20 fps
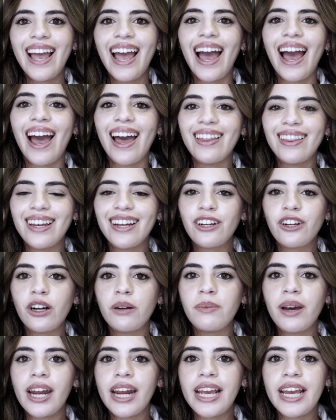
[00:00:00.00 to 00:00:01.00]
And like all
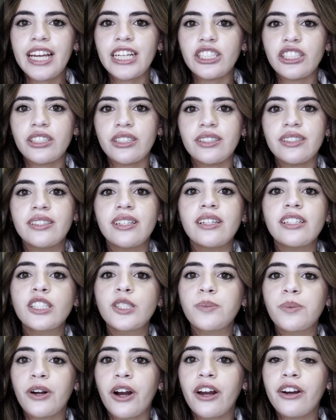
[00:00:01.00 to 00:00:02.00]
medications,
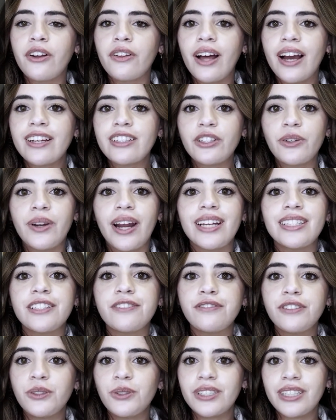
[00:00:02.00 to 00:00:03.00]
Spironolactone has a
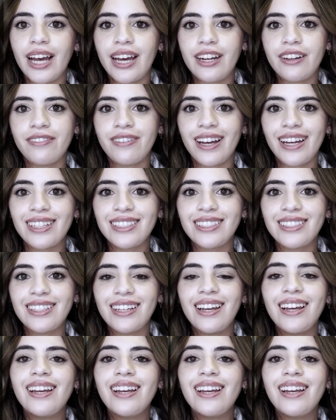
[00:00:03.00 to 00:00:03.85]
few side effects.